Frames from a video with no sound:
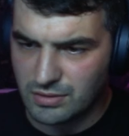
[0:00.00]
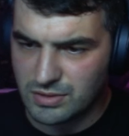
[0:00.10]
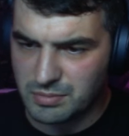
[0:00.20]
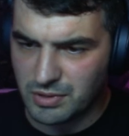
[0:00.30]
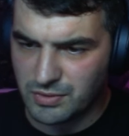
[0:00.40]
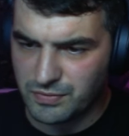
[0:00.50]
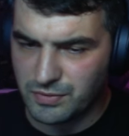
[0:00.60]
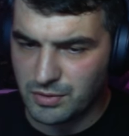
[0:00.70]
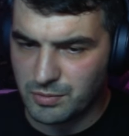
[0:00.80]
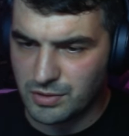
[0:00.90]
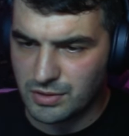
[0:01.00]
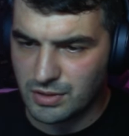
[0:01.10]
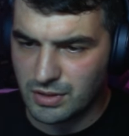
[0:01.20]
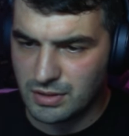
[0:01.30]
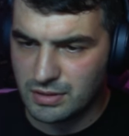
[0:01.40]
use about 4 more
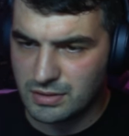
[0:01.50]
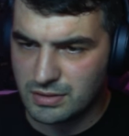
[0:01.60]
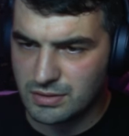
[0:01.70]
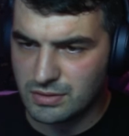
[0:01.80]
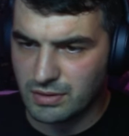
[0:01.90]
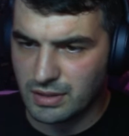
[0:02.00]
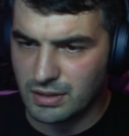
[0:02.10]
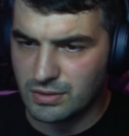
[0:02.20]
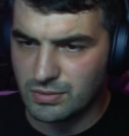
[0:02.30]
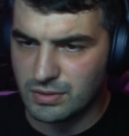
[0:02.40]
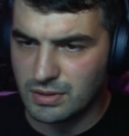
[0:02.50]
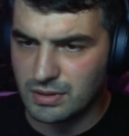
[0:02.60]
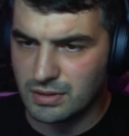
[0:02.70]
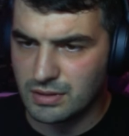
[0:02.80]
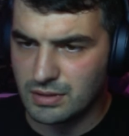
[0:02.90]
Dawn. So I can do
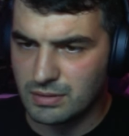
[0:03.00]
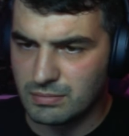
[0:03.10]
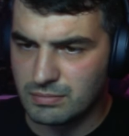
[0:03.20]
a